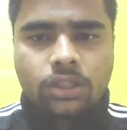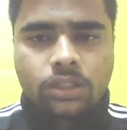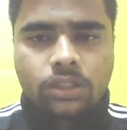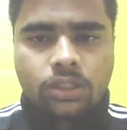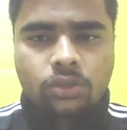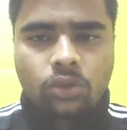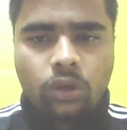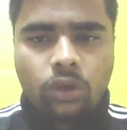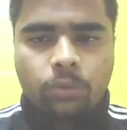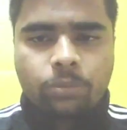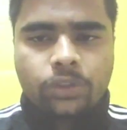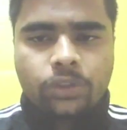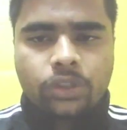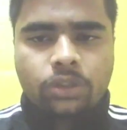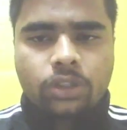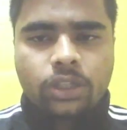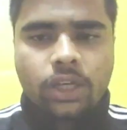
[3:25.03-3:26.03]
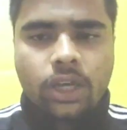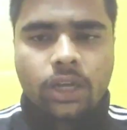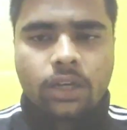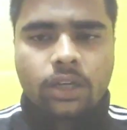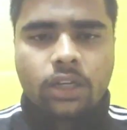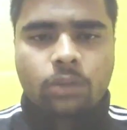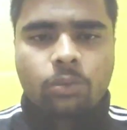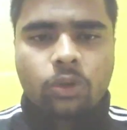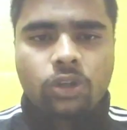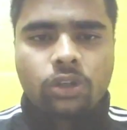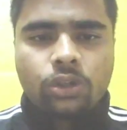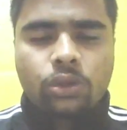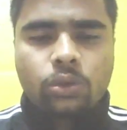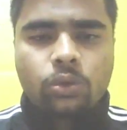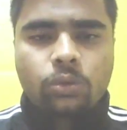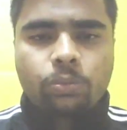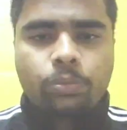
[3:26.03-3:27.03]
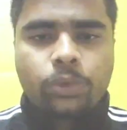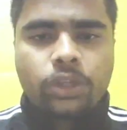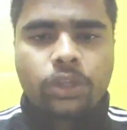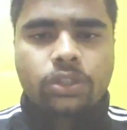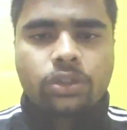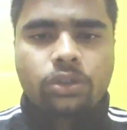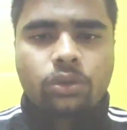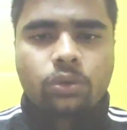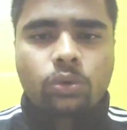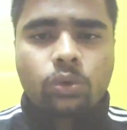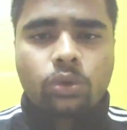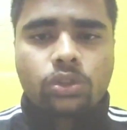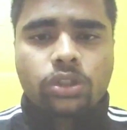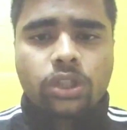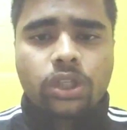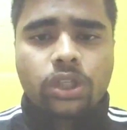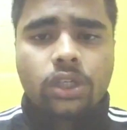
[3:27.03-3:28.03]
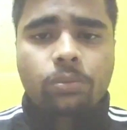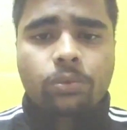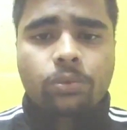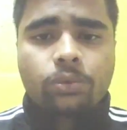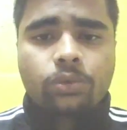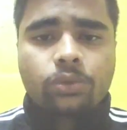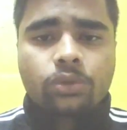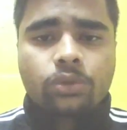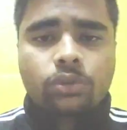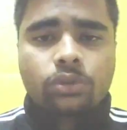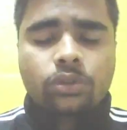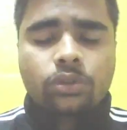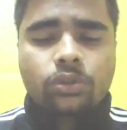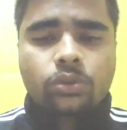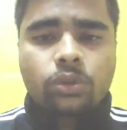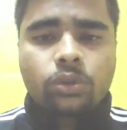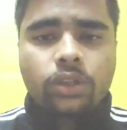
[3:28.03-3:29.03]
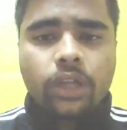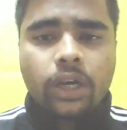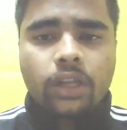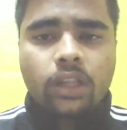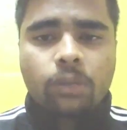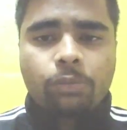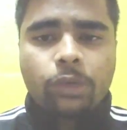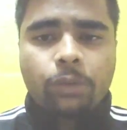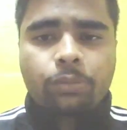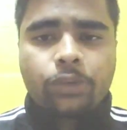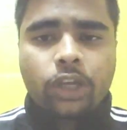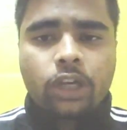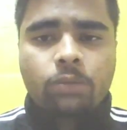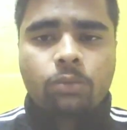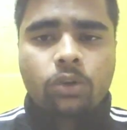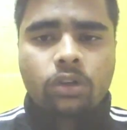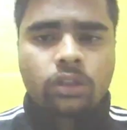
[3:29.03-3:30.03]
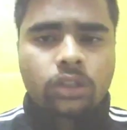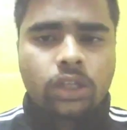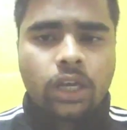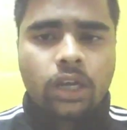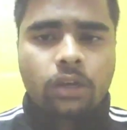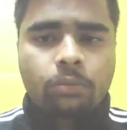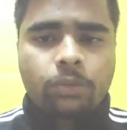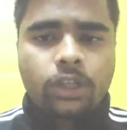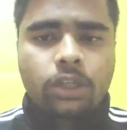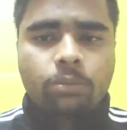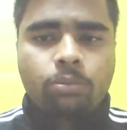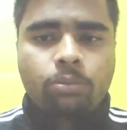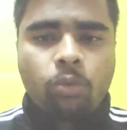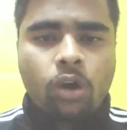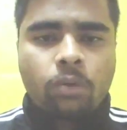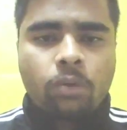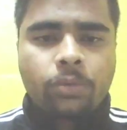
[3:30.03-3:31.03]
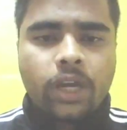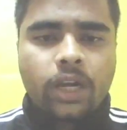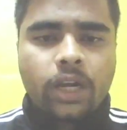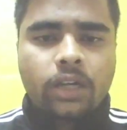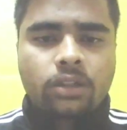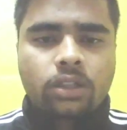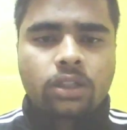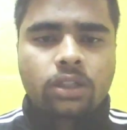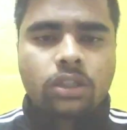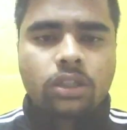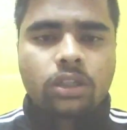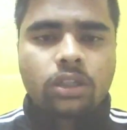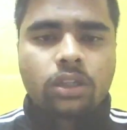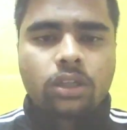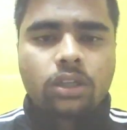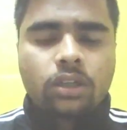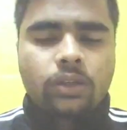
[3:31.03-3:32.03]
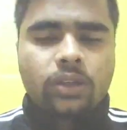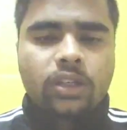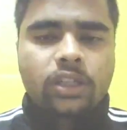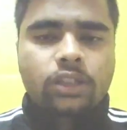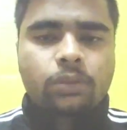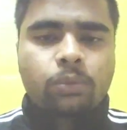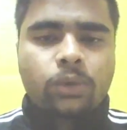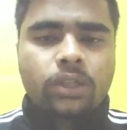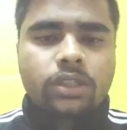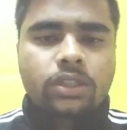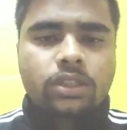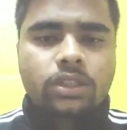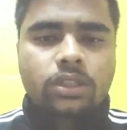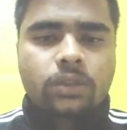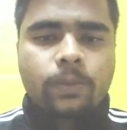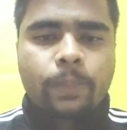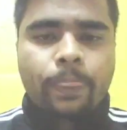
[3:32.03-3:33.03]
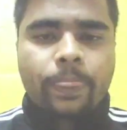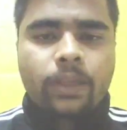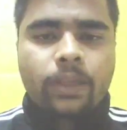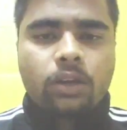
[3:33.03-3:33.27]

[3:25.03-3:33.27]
consists of tRNA molecule placed close enough so that the peptide bond can be formed at the expense